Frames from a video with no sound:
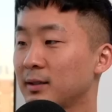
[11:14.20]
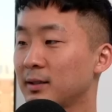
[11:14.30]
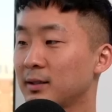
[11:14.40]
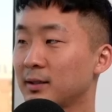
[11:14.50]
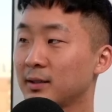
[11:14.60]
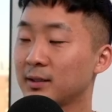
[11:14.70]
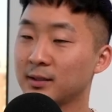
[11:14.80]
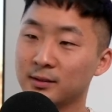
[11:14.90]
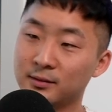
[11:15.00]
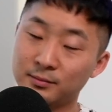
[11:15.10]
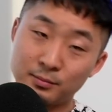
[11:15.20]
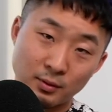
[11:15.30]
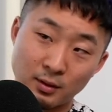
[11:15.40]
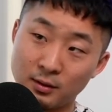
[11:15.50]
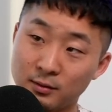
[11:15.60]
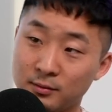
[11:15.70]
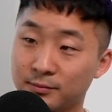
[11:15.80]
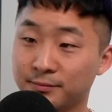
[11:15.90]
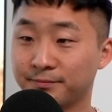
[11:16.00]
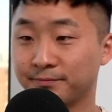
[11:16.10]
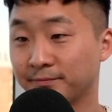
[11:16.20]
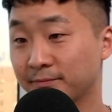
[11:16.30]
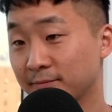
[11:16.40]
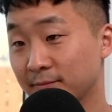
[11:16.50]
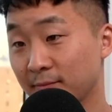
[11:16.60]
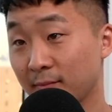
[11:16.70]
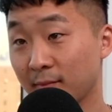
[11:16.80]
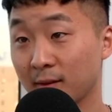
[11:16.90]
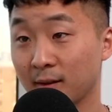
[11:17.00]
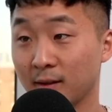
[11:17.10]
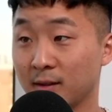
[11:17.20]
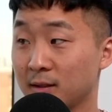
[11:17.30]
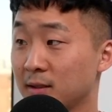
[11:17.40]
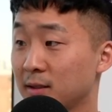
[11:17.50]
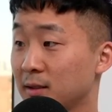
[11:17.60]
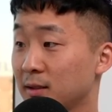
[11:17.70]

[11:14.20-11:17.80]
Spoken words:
[no speech]